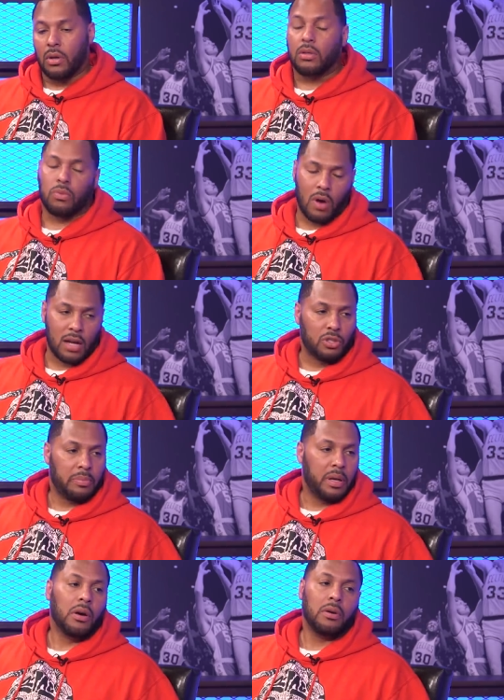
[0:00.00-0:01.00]
Uh, Raja
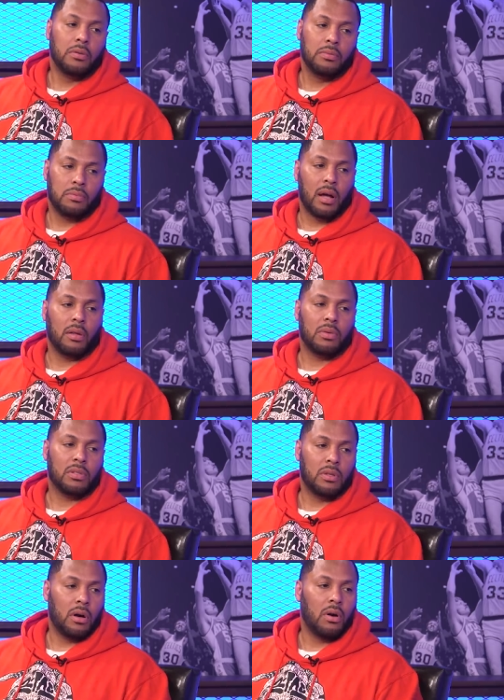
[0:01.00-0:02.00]
Bell probably
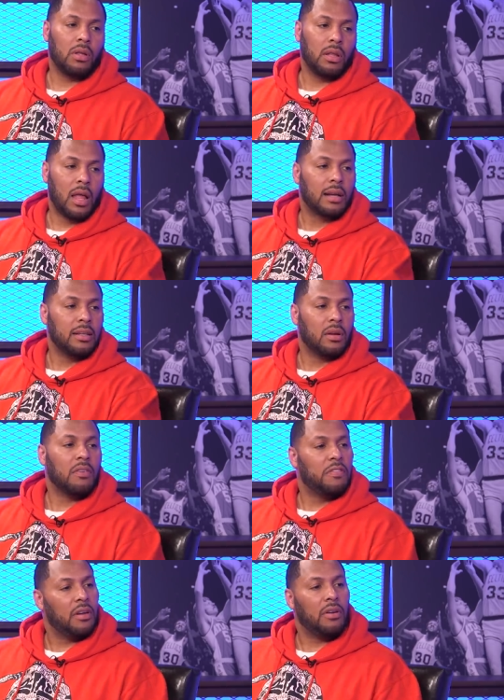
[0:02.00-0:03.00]
was the only lockdown
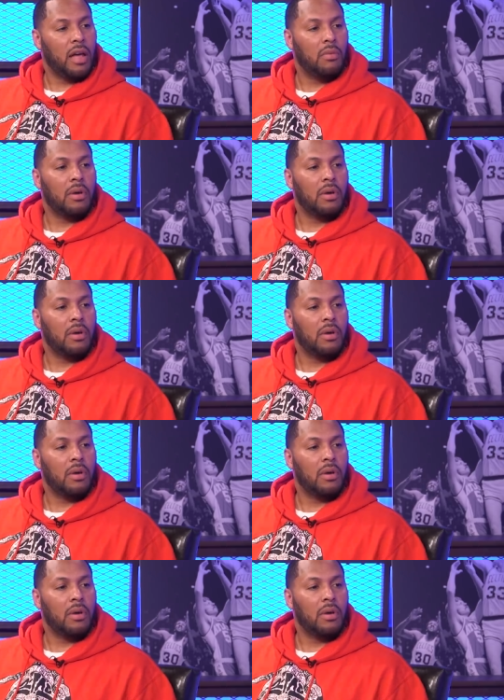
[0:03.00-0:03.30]
defender, defender, that